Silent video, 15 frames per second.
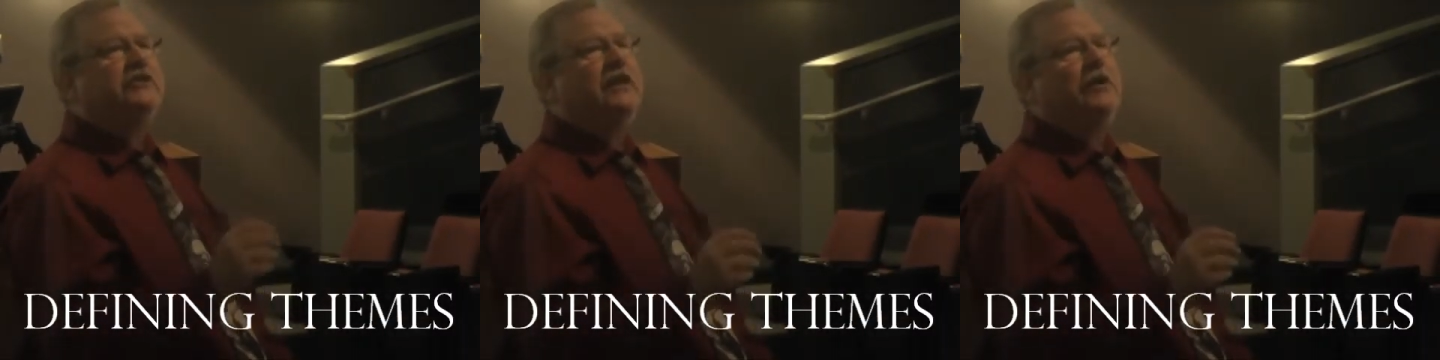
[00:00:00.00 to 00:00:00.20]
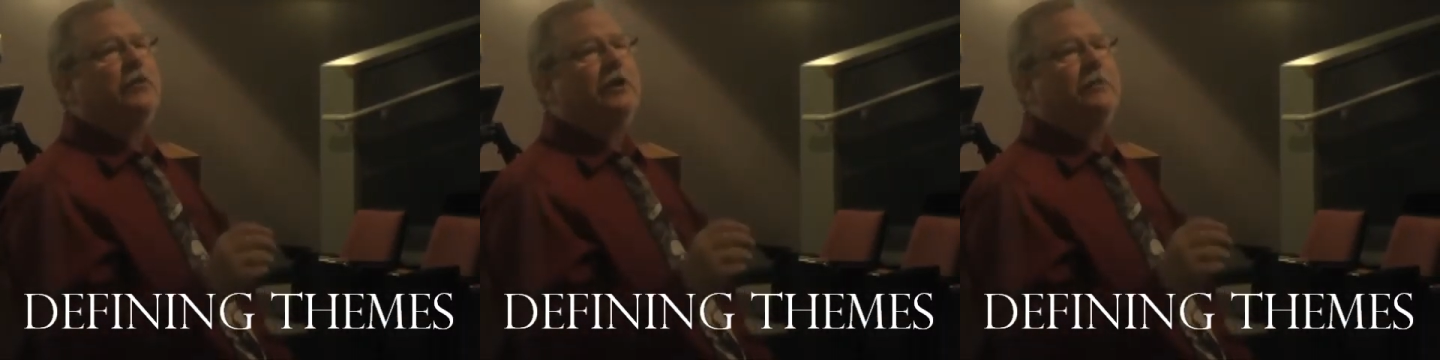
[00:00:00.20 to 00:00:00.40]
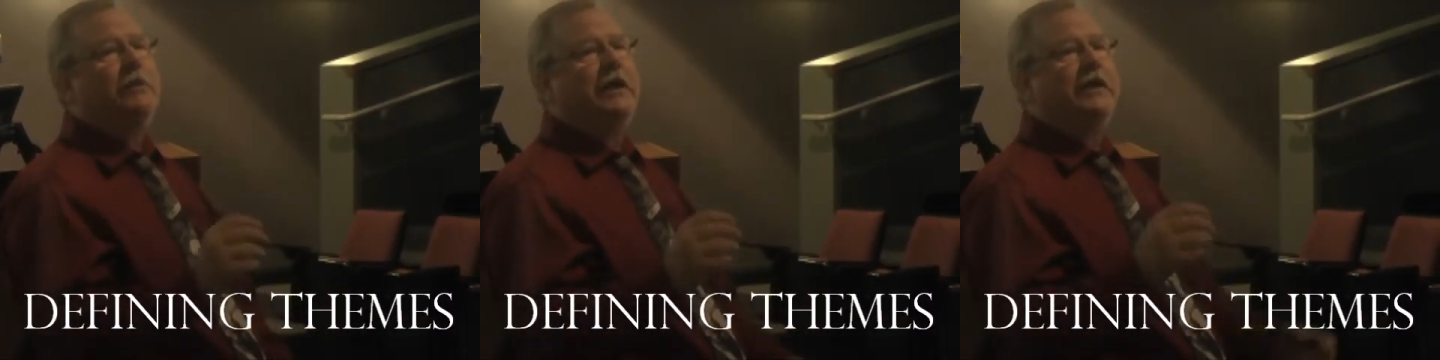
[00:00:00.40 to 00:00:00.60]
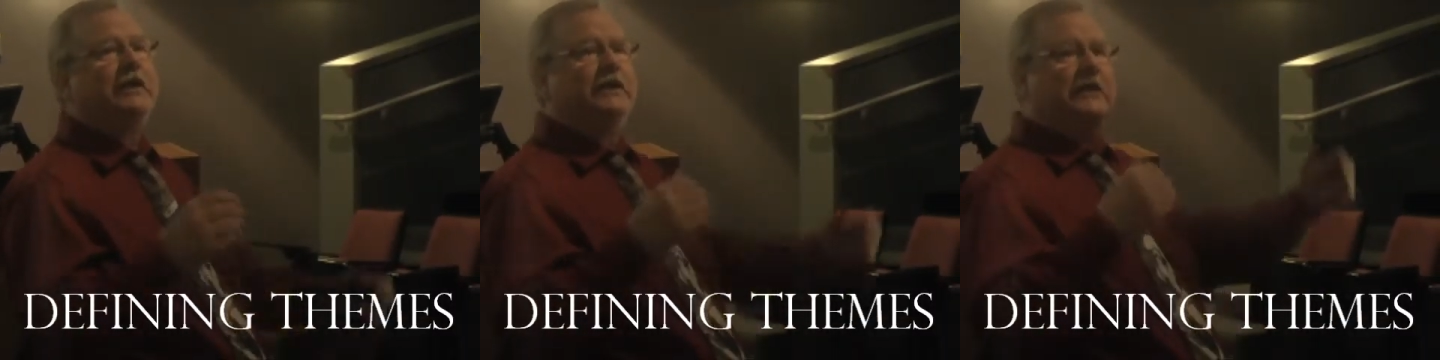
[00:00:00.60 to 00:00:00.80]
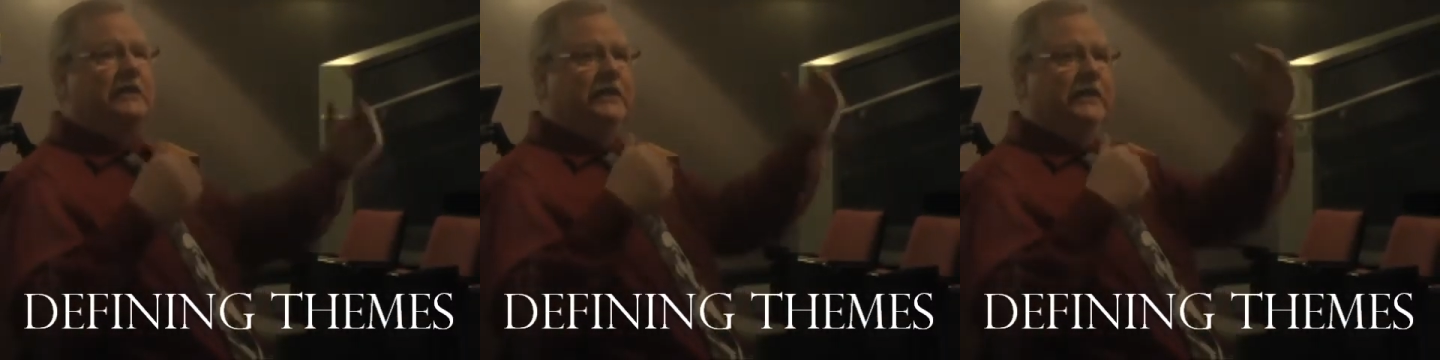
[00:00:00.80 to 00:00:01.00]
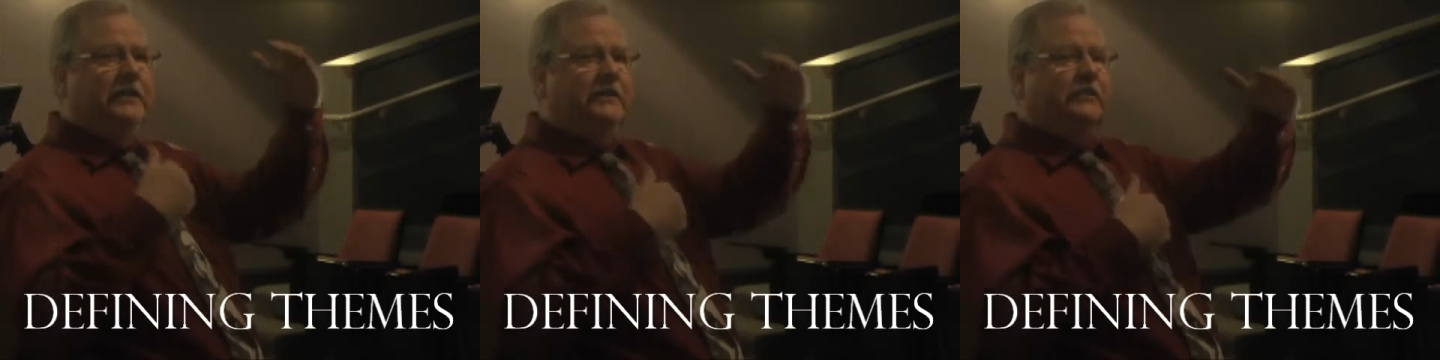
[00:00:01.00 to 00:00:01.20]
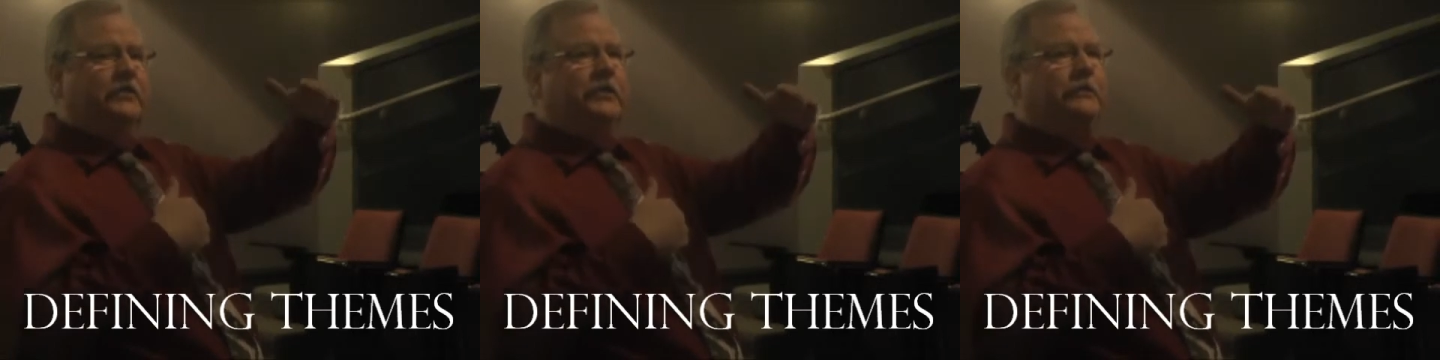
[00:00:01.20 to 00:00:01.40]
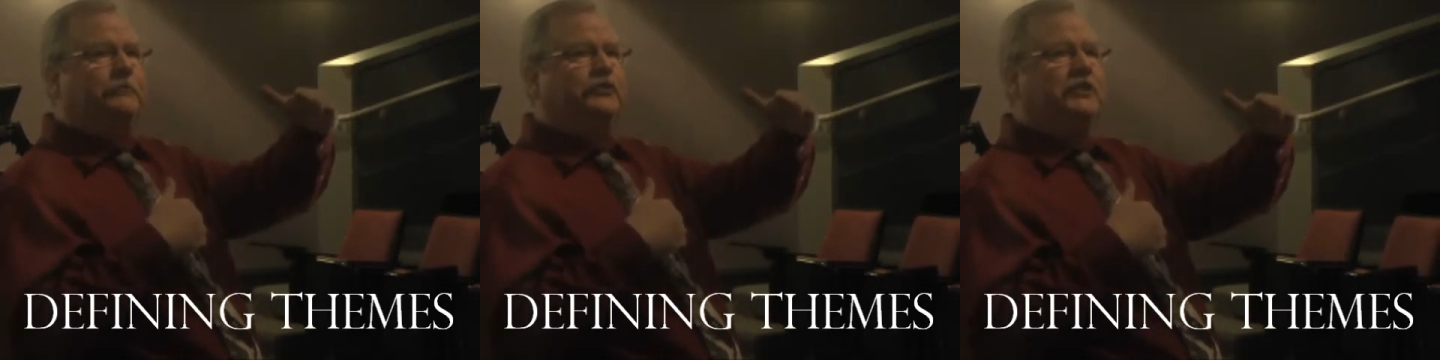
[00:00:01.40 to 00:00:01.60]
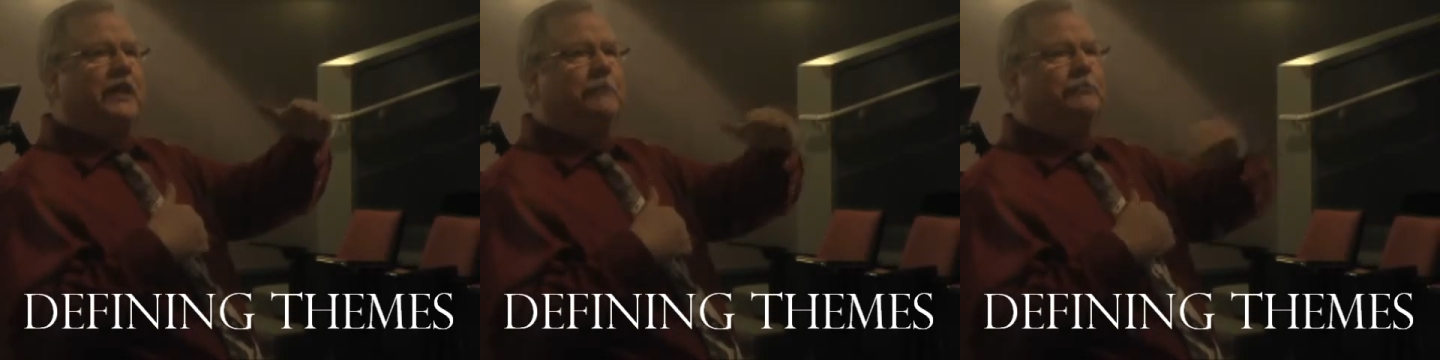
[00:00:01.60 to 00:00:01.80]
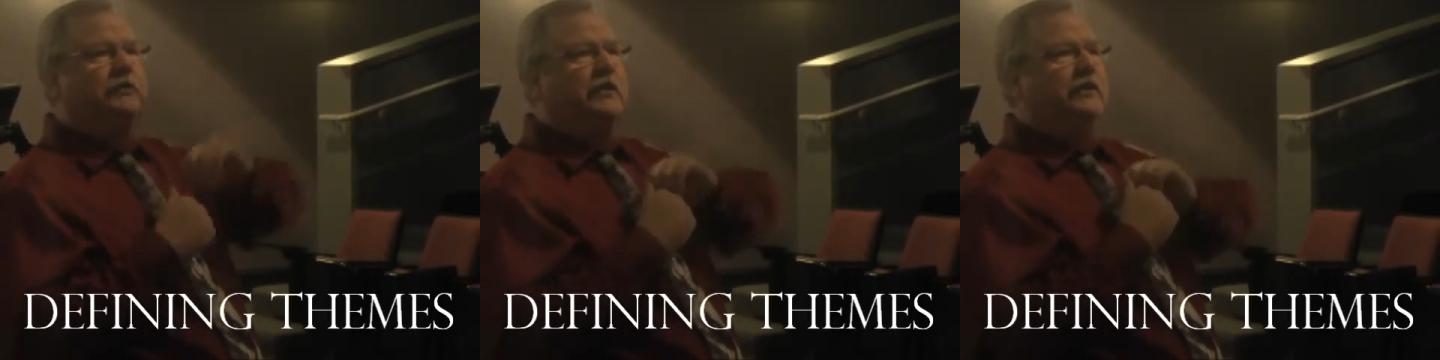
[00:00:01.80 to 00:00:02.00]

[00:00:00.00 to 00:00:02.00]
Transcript: I want to make. In the themes chapter